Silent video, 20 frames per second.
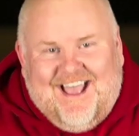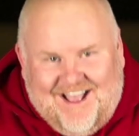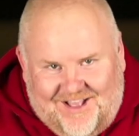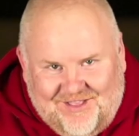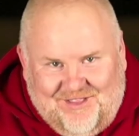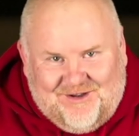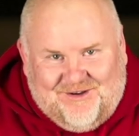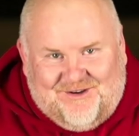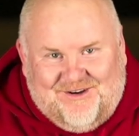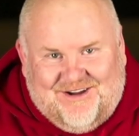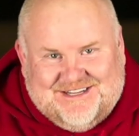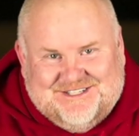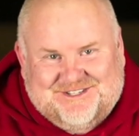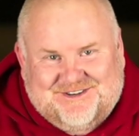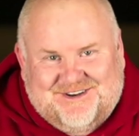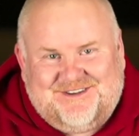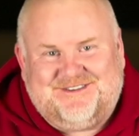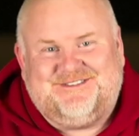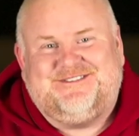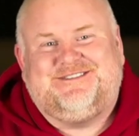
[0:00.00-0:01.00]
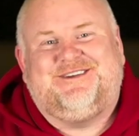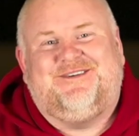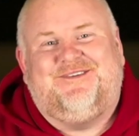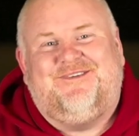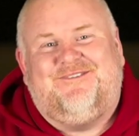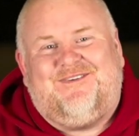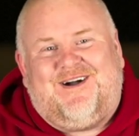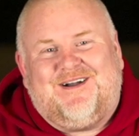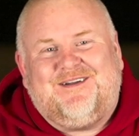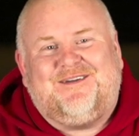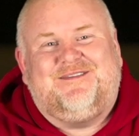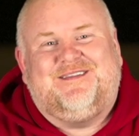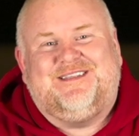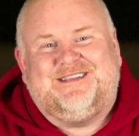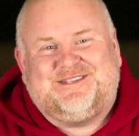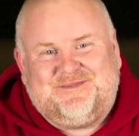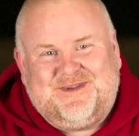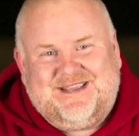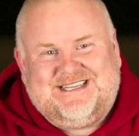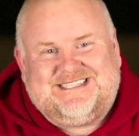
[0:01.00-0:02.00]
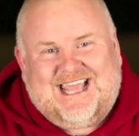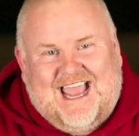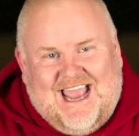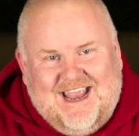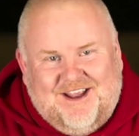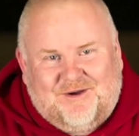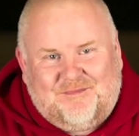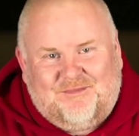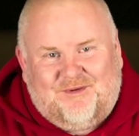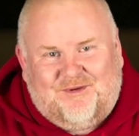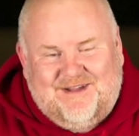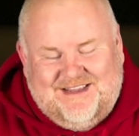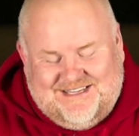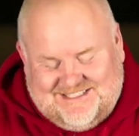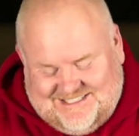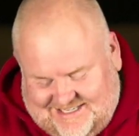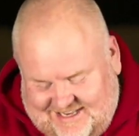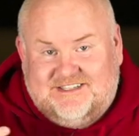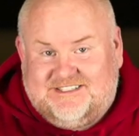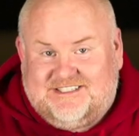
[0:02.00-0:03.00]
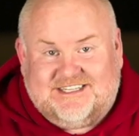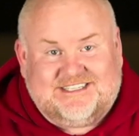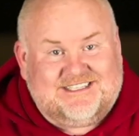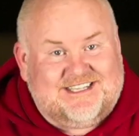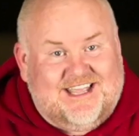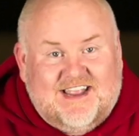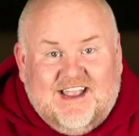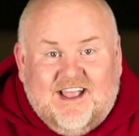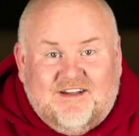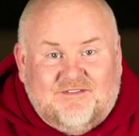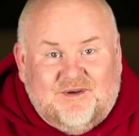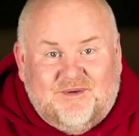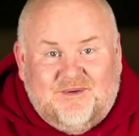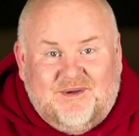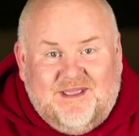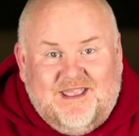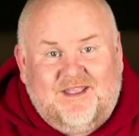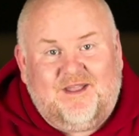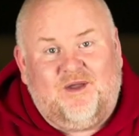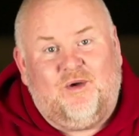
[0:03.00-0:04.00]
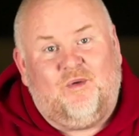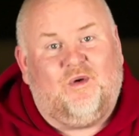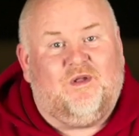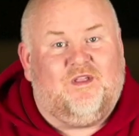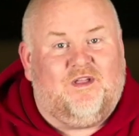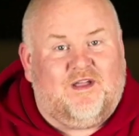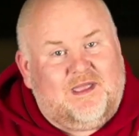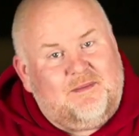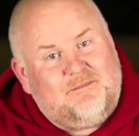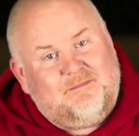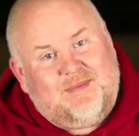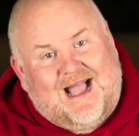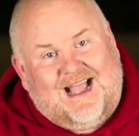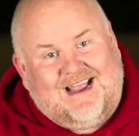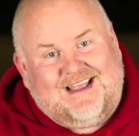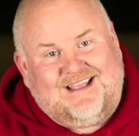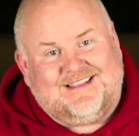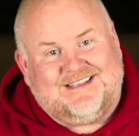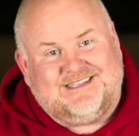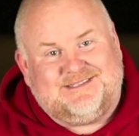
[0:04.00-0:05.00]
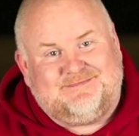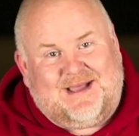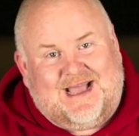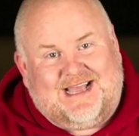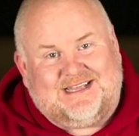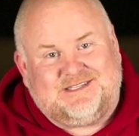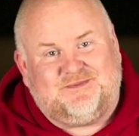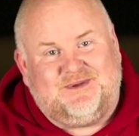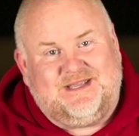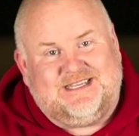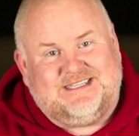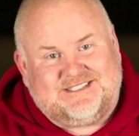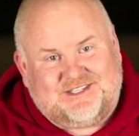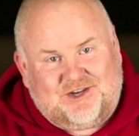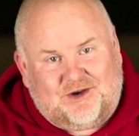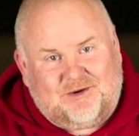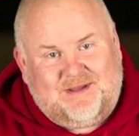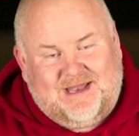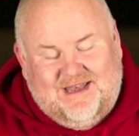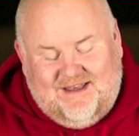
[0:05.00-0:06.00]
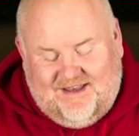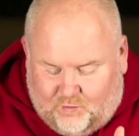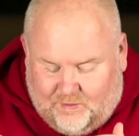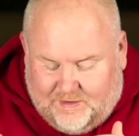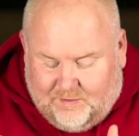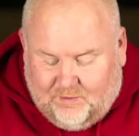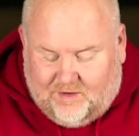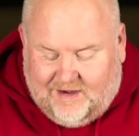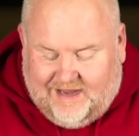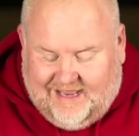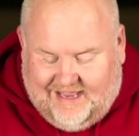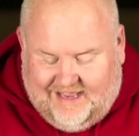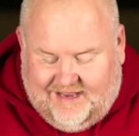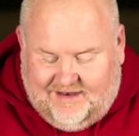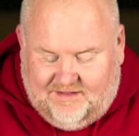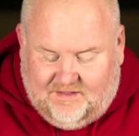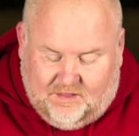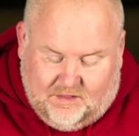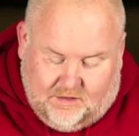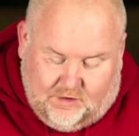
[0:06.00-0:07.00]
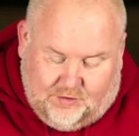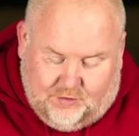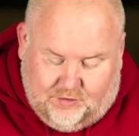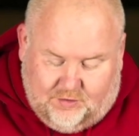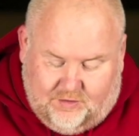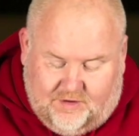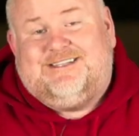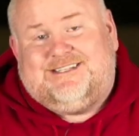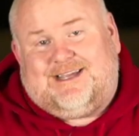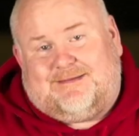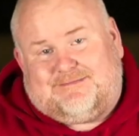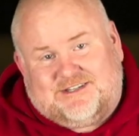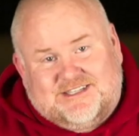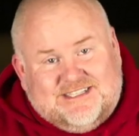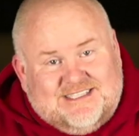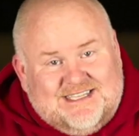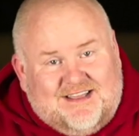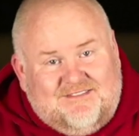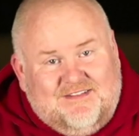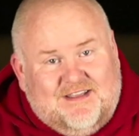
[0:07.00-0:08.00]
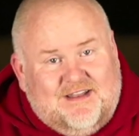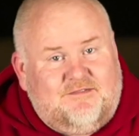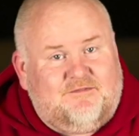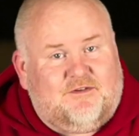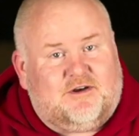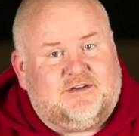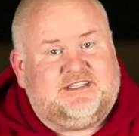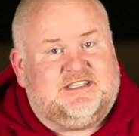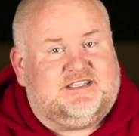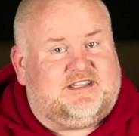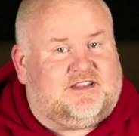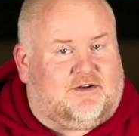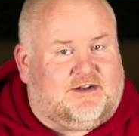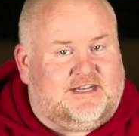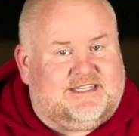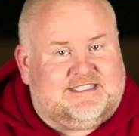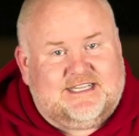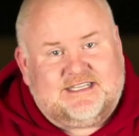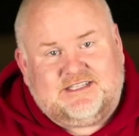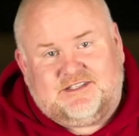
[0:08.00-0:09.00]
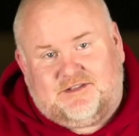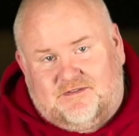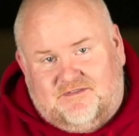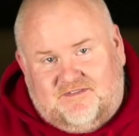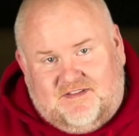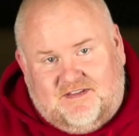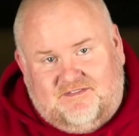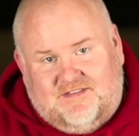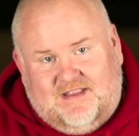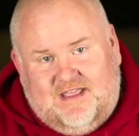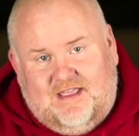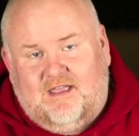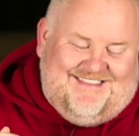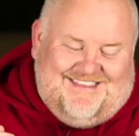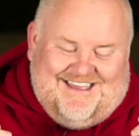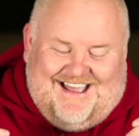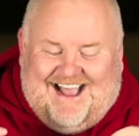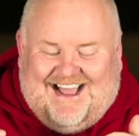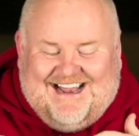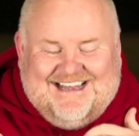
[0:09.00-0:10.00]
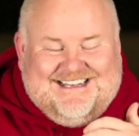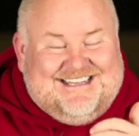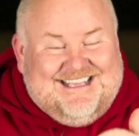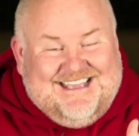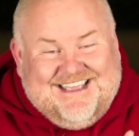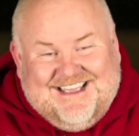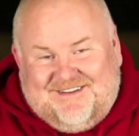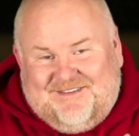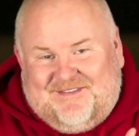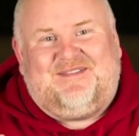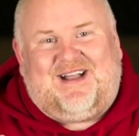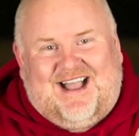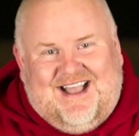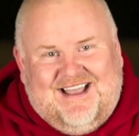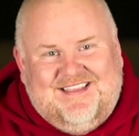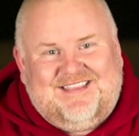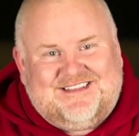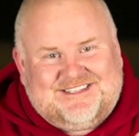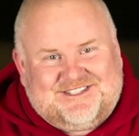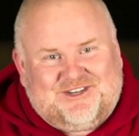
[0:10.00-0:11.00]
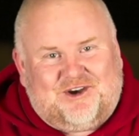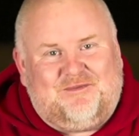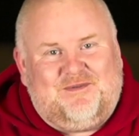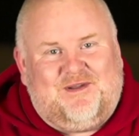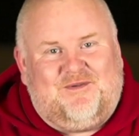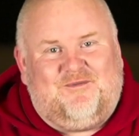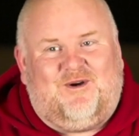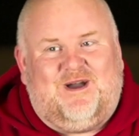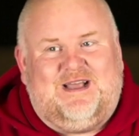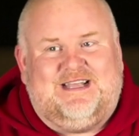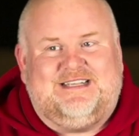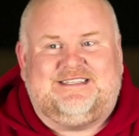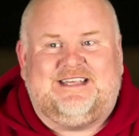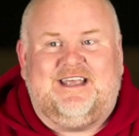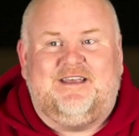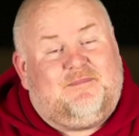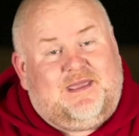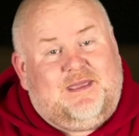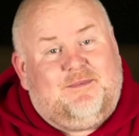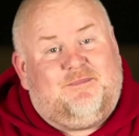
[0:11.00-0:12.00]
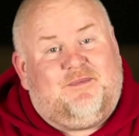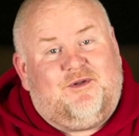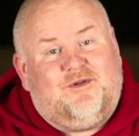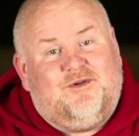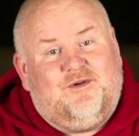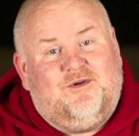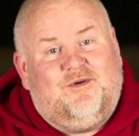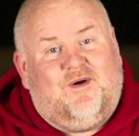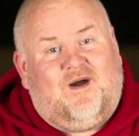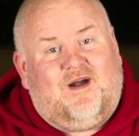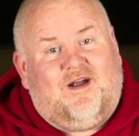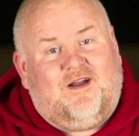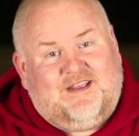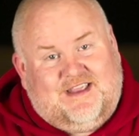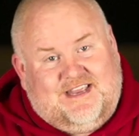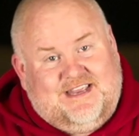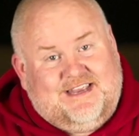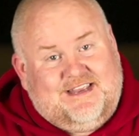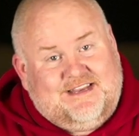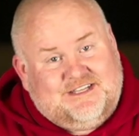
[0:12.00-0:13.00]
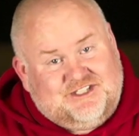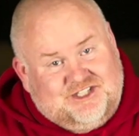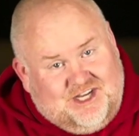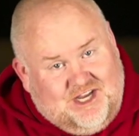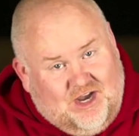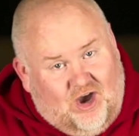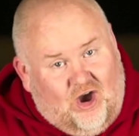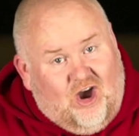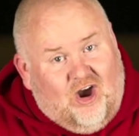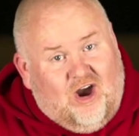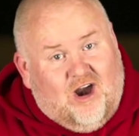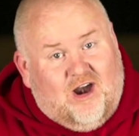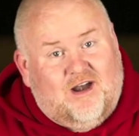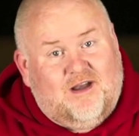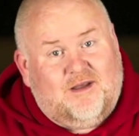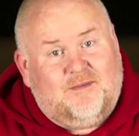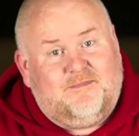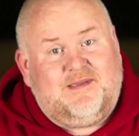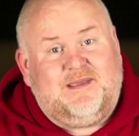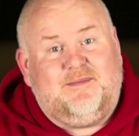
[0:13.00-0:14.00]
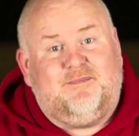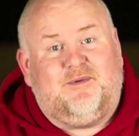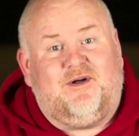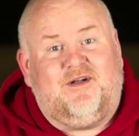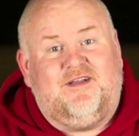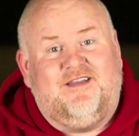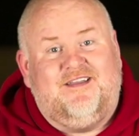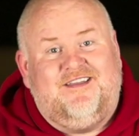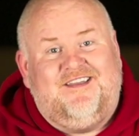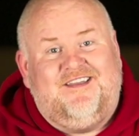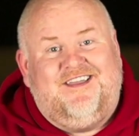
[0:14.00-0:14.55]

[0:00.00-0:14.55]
Hello, Crossroads. Welcome to this week's Anchor Points. Just like every week, we're looking back at this past week's sermon. We were in Luke chapter 7, verses 36 through 50. The idea behind the sermon was people who are EGR people.